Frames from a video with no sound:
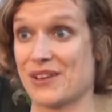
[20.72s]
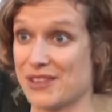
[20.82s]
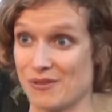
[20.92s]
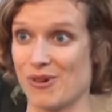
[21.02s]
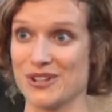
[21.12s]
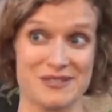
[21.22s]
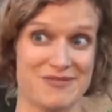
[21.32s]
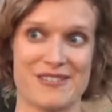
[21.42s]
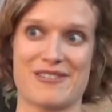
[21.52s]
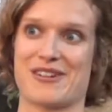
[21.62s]
the award. I'm
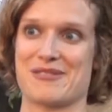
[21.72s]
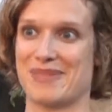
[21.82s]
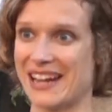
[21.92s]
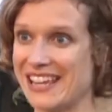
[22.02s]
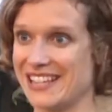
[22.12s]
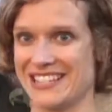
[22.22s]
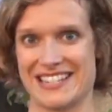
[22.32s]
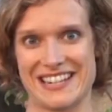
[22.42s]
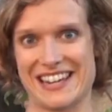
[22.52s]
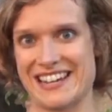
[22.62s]
very, very
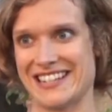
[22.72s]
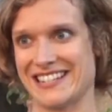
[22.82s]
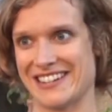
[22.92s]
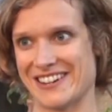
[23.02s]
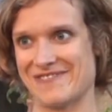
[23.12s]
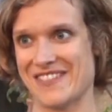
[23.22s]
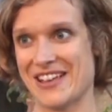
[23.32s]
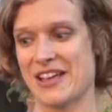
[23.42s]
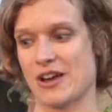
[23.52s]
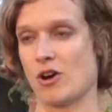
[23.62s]
pleased, and
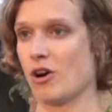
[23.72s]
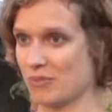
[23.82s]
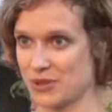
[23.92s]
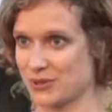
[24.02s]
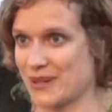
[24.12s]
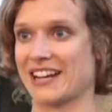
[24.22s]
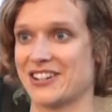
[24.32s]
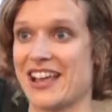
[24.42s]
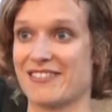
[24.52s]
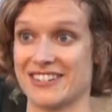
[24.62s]
hope this will
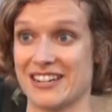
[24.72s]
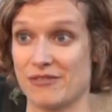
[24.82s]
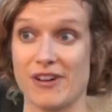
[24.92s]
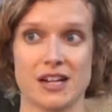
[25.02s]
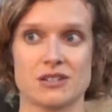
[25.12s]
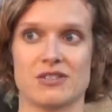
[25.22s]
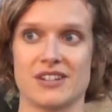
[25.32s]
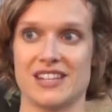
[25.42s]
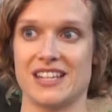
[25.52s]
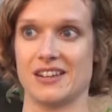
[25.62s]
actually have an effect
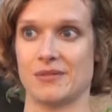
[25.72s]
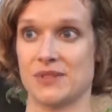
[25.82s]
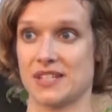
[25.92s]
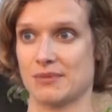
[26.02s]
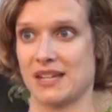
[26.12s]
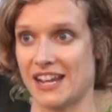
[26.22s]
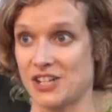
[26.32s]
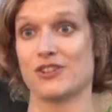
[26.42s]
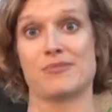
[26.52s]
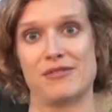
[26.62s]
on the
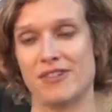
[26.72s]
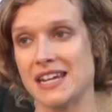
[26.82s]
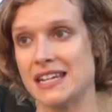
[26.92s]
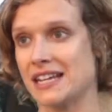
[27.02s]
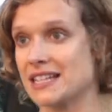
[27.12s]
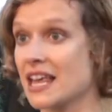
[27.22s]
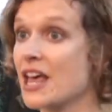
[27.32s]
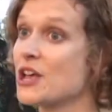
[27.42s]
dissemination of my findings.